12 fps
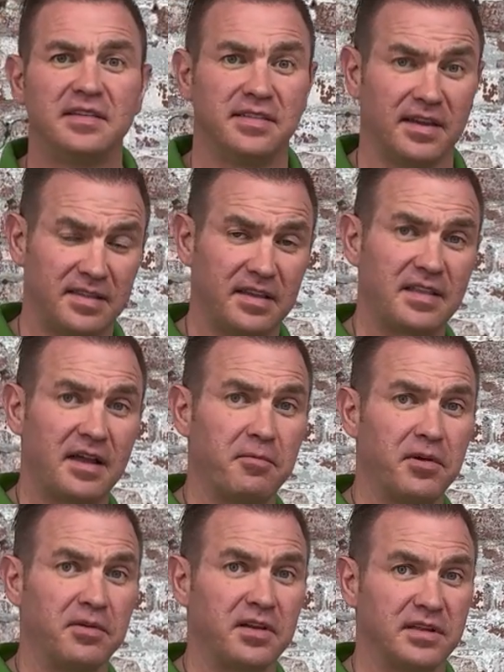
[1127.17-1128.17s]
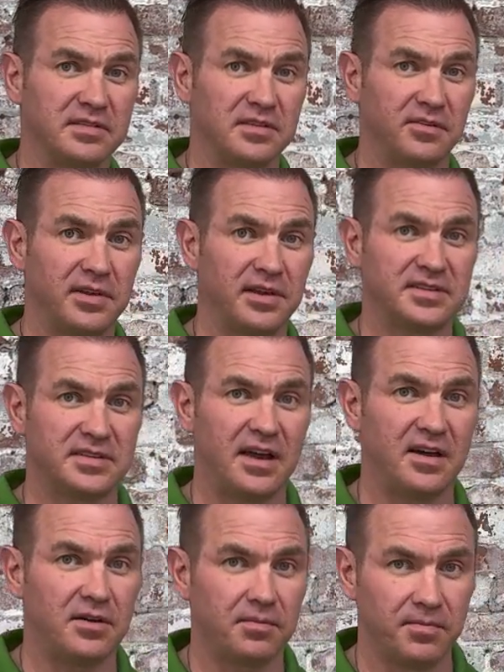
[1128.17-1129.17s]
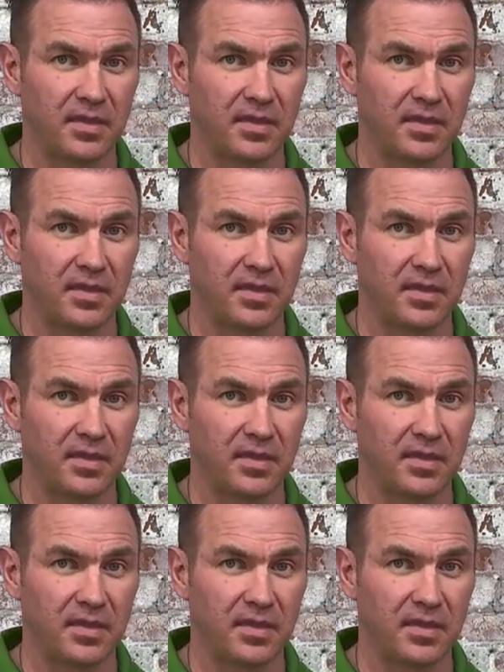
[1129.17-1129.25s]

Nothing that we're looking to resell.